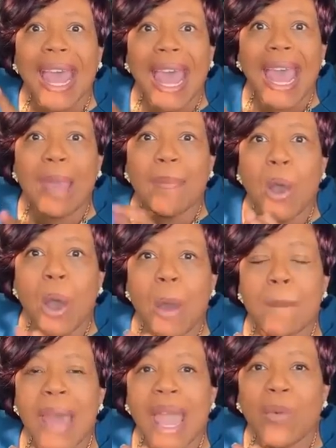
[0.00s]
I'm on
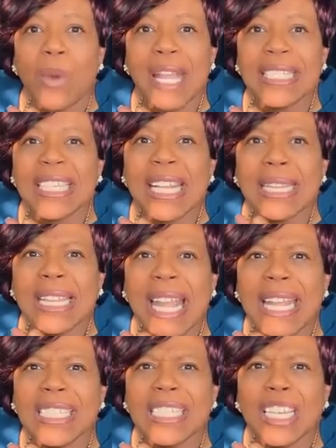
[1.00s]
my way to
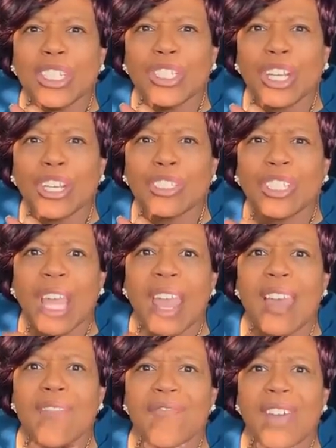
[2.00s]
Lansing Church,
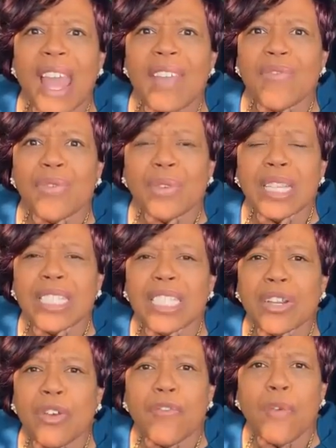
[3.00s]

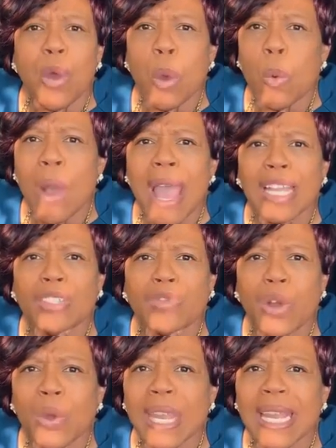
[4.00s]
5304 Wise
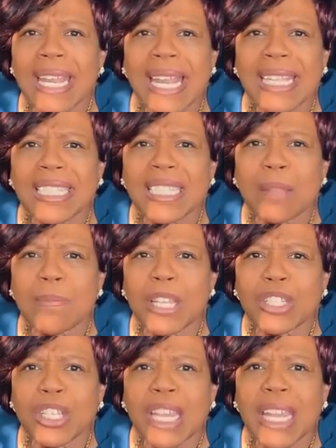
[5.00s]
Road in Lansing,
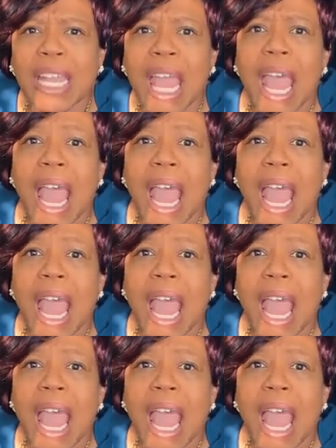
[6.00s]
Michigan.